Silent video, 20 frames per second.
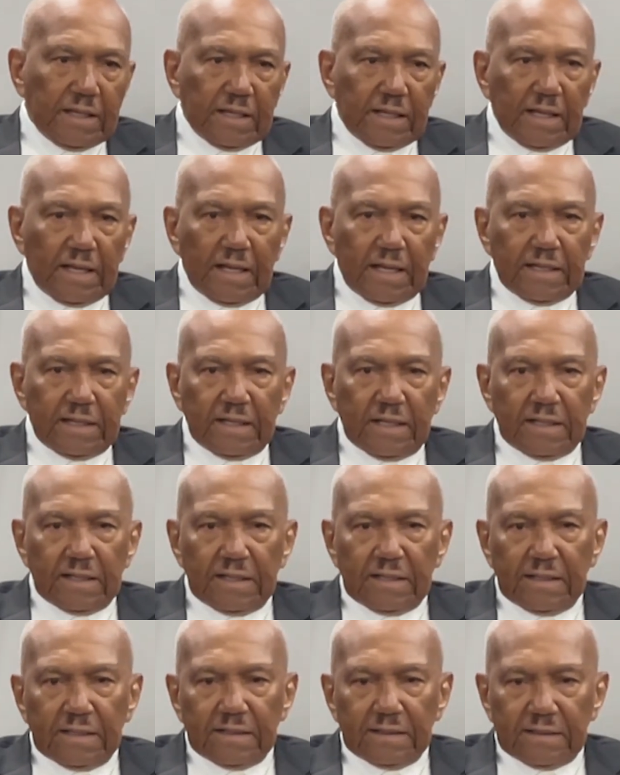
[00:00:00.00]
And
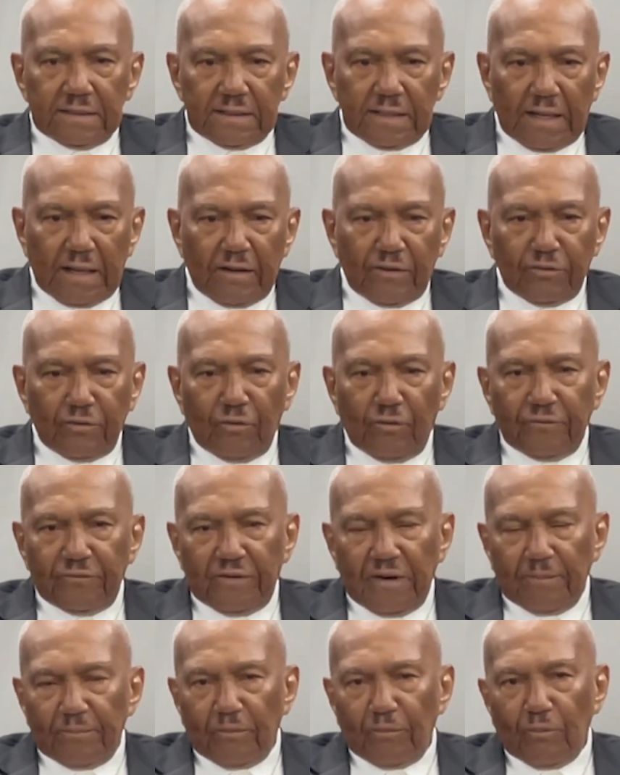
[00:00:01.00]
I don't know if
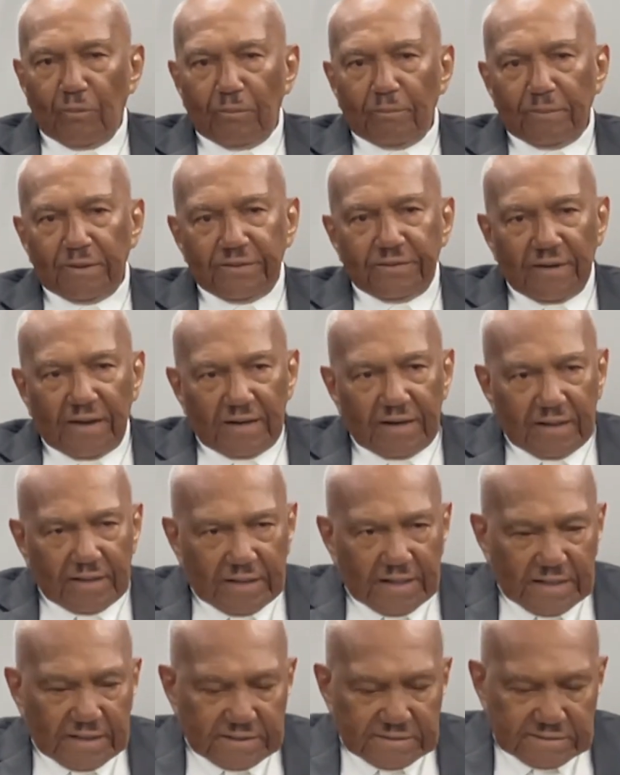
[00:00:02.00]
Deborah wants me telling
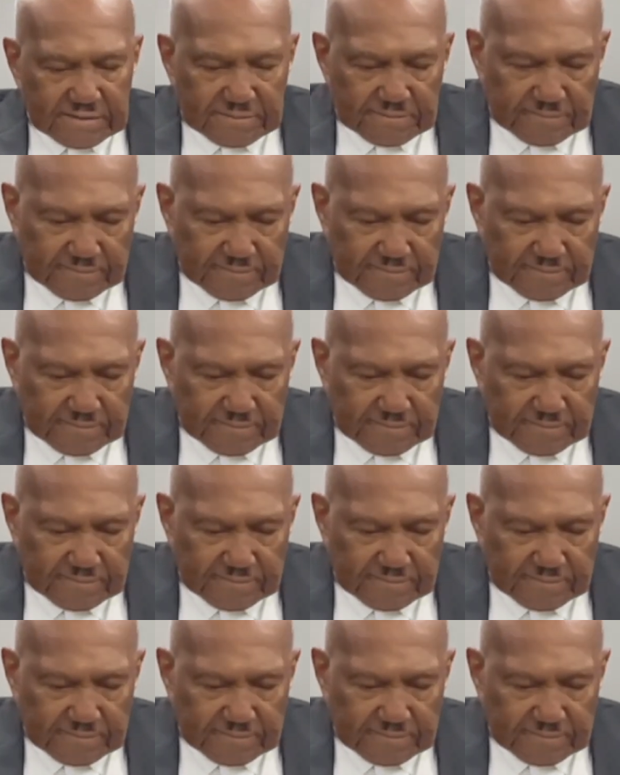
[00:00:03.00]
this.